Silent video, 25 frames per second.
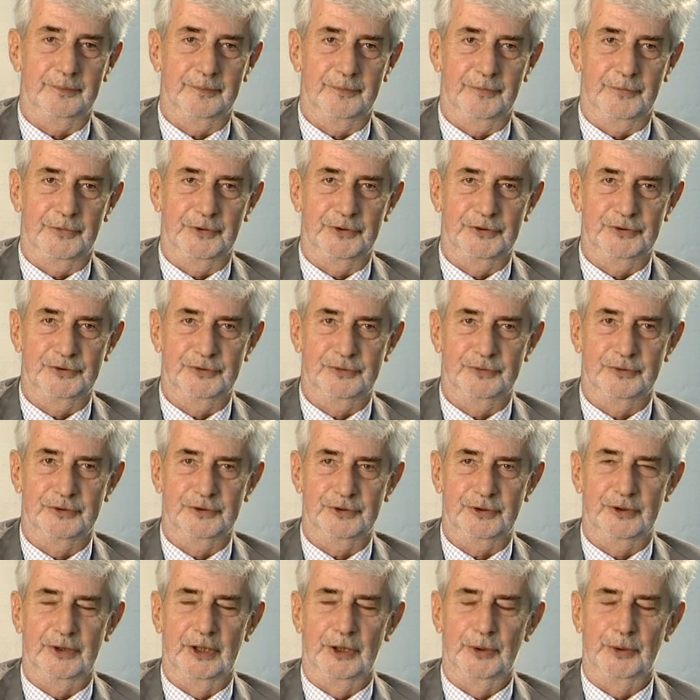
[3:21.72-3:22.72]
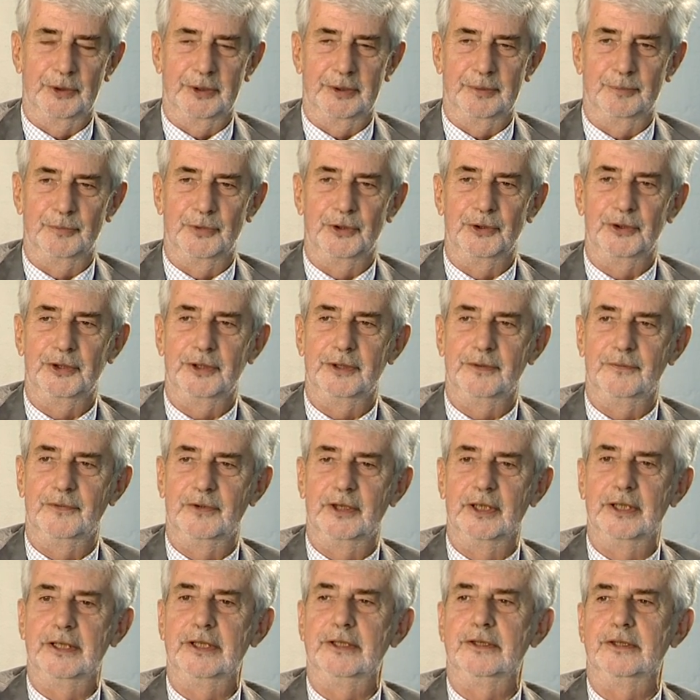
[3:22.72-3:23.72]
this growing body of
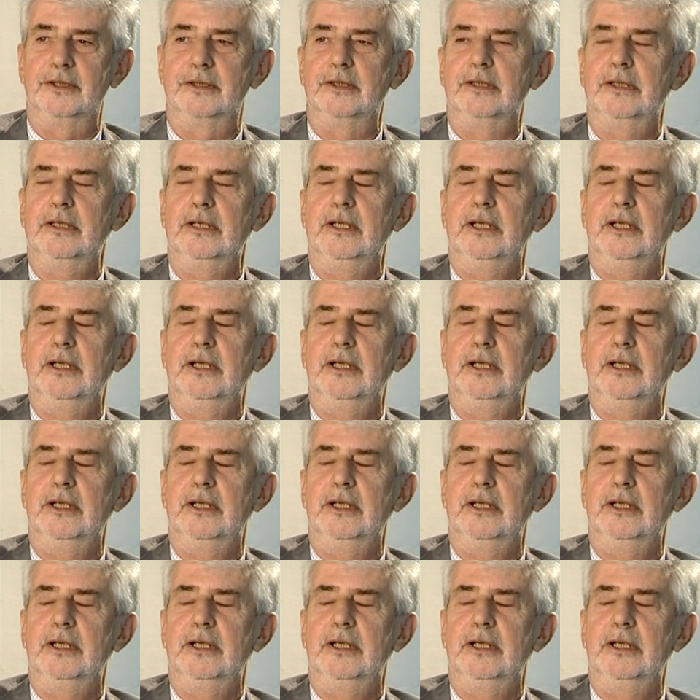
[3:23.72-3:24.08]
data.